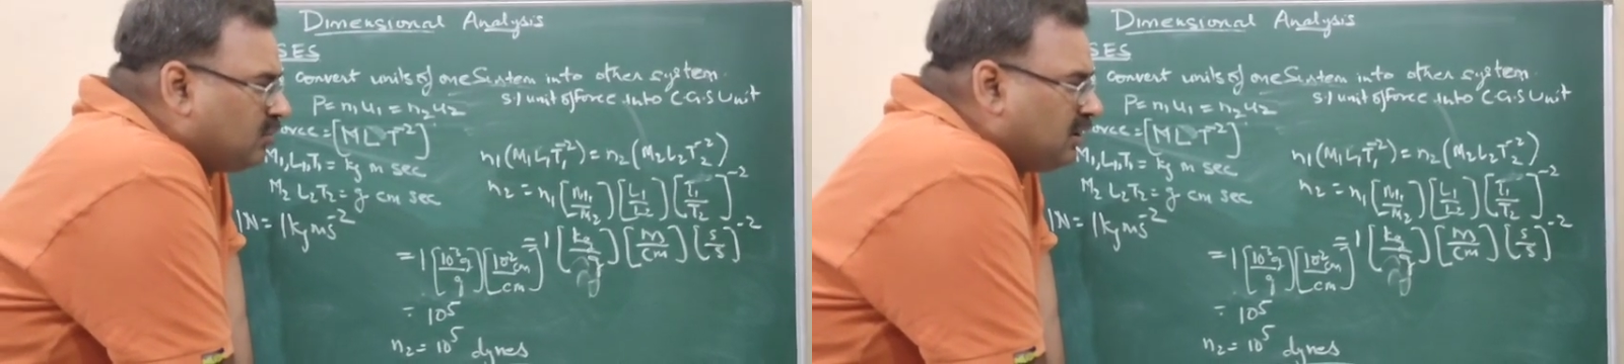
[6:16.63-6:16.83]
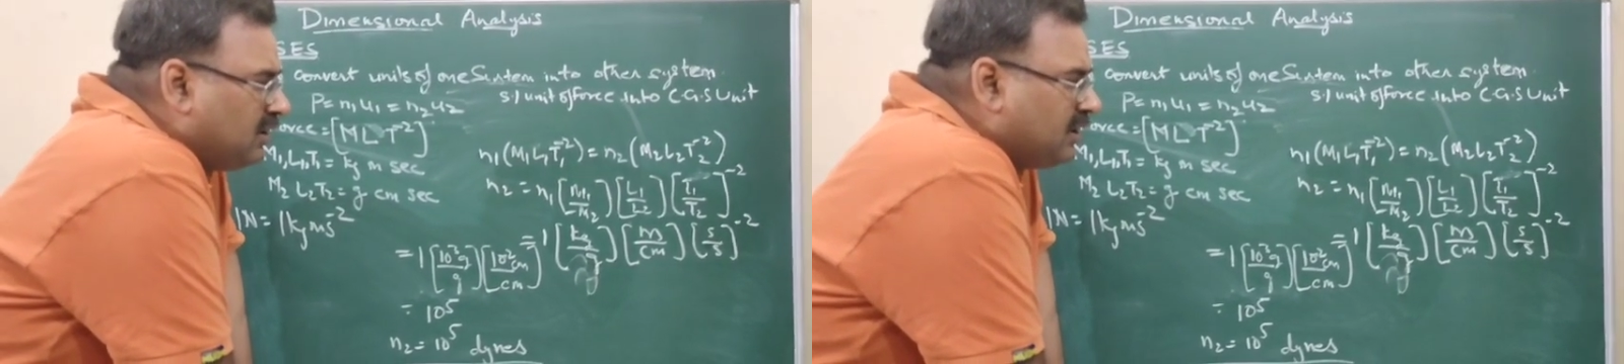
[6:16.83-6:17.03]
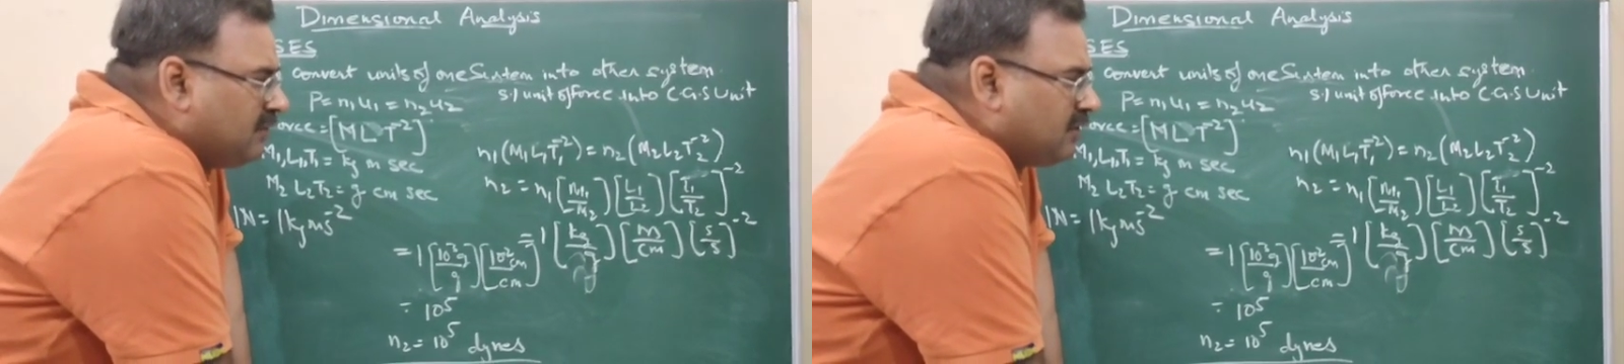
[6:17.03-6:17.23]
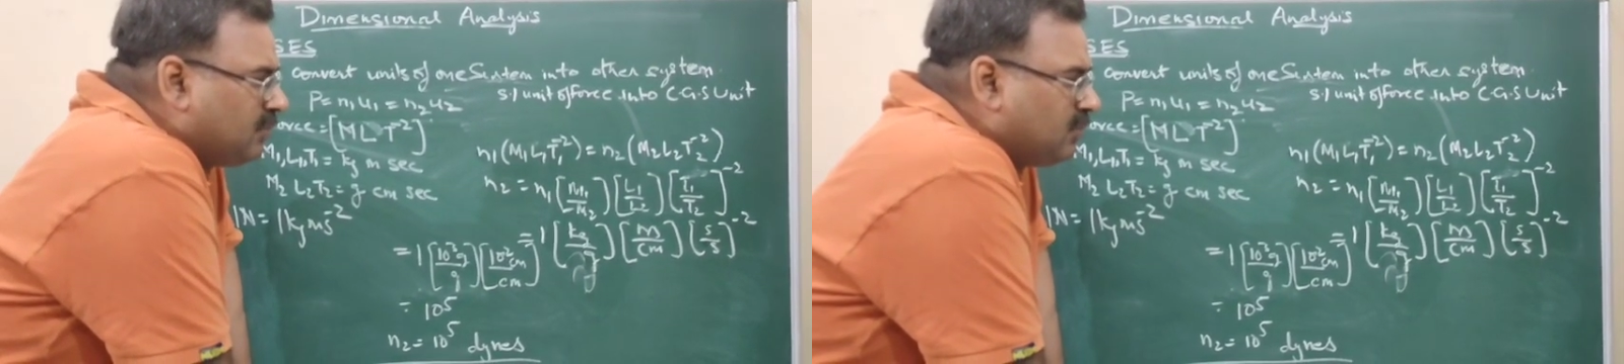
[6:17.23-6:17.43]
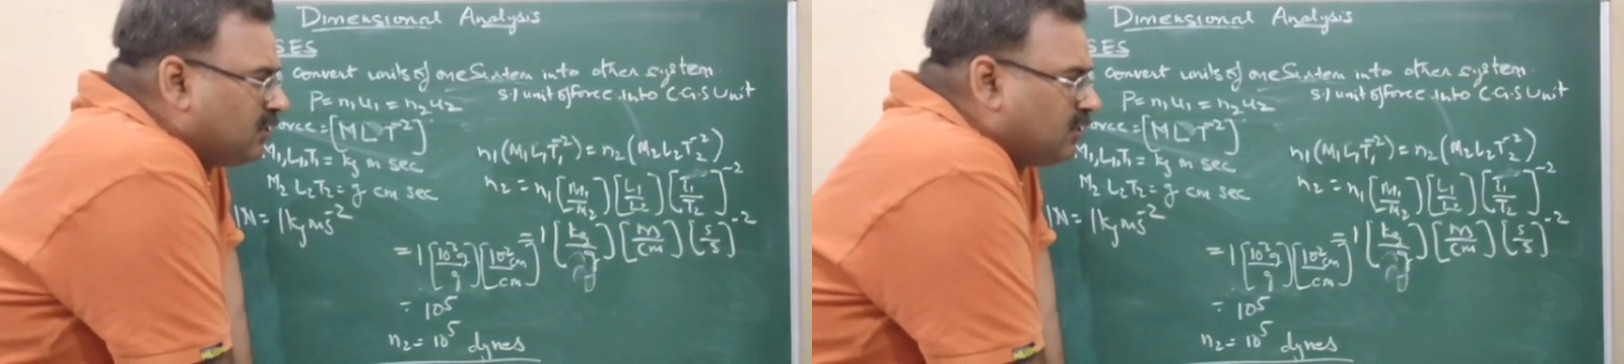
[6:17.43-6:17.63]
and T1
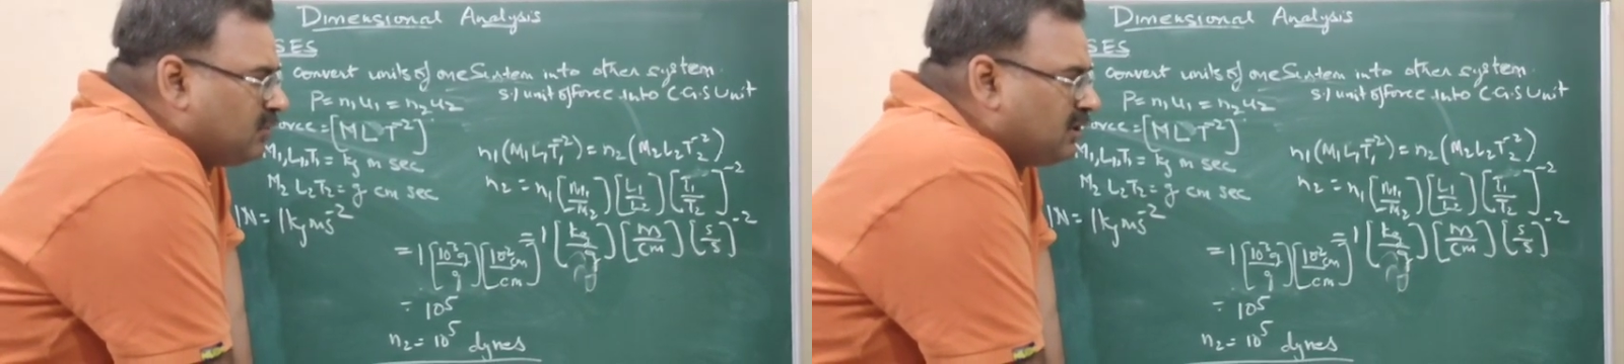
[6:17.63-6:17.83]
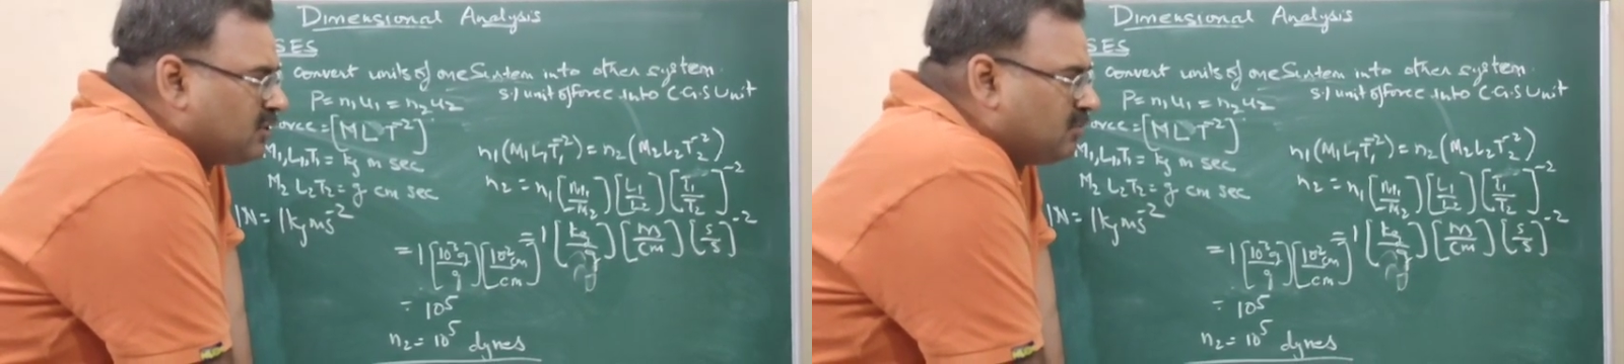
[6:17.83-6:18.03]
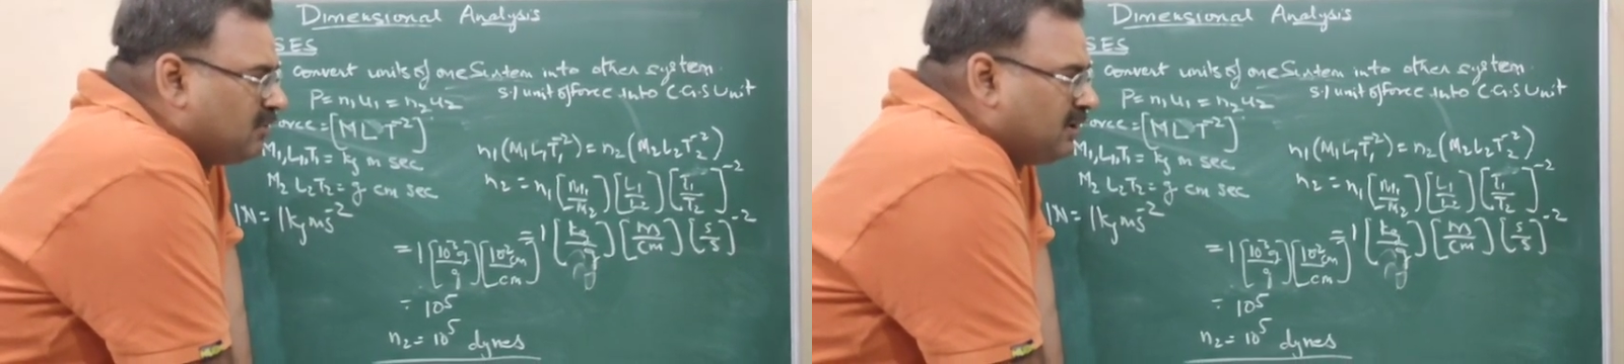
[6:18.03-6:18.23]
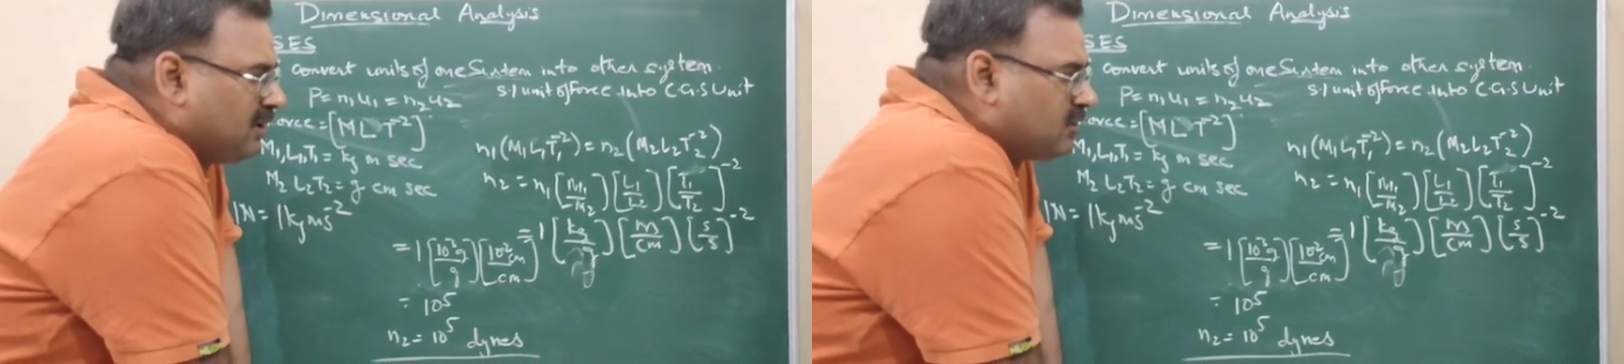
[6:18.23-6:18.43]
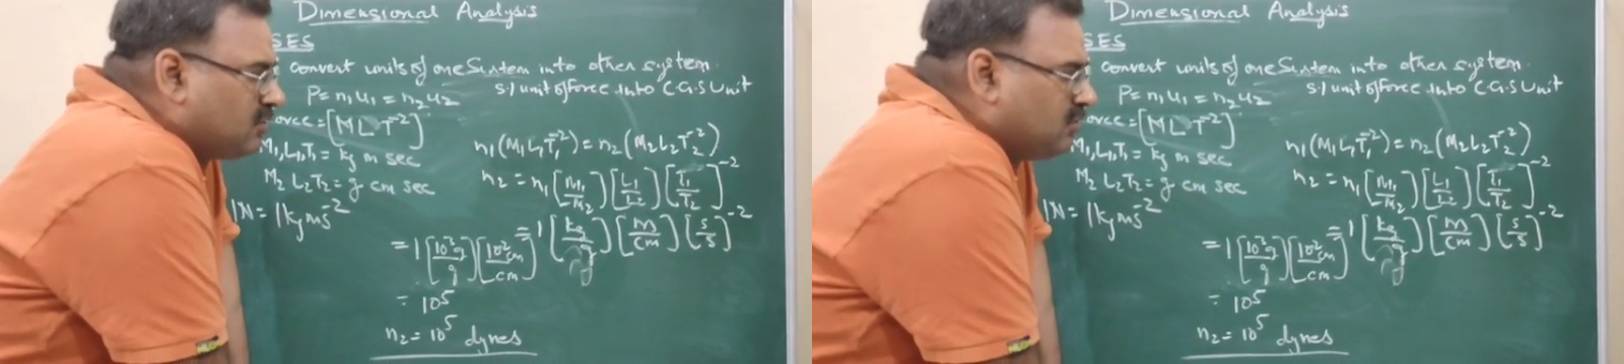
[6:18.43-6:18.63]
upon T2 raised to power
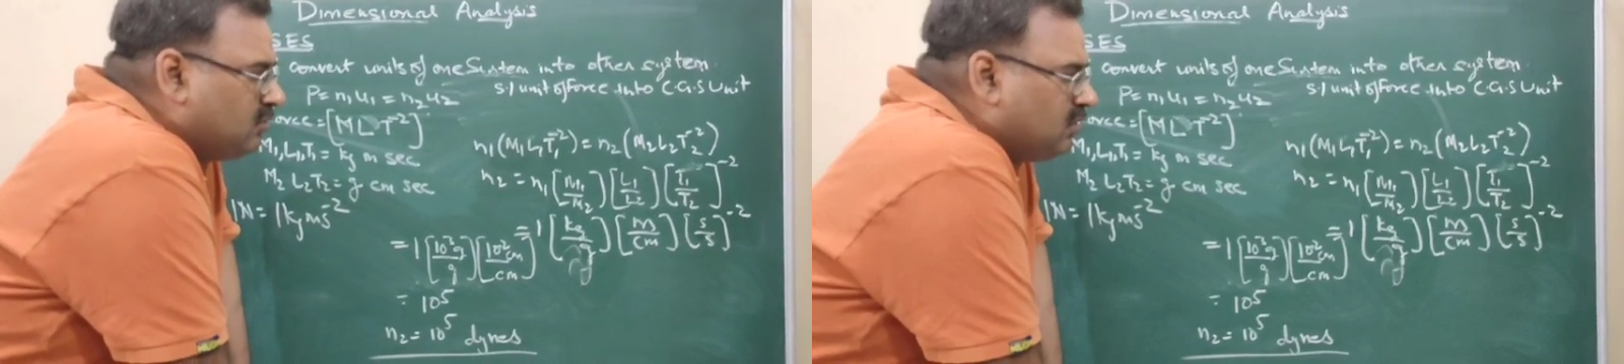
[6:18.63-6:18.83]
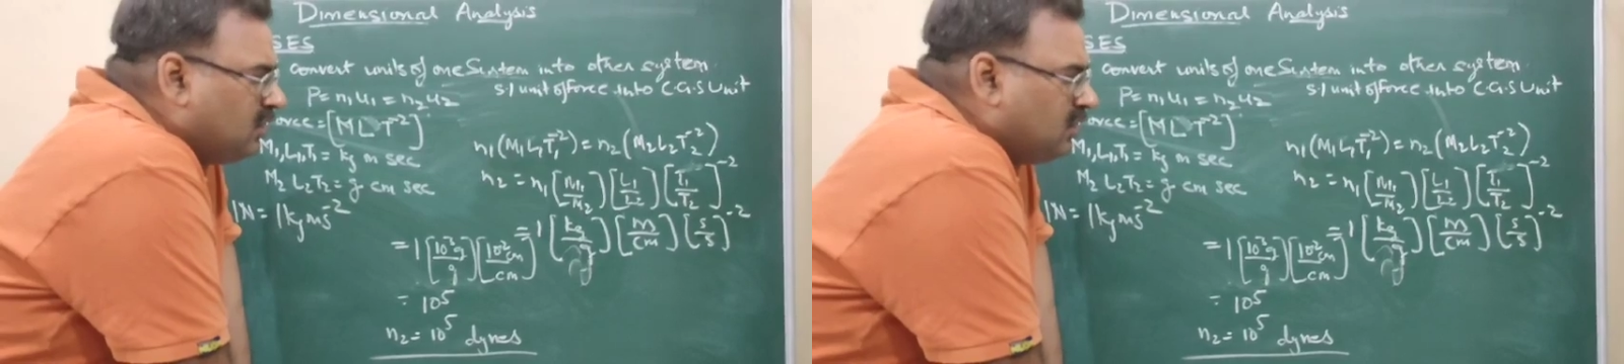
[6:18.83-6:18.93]
minus 2.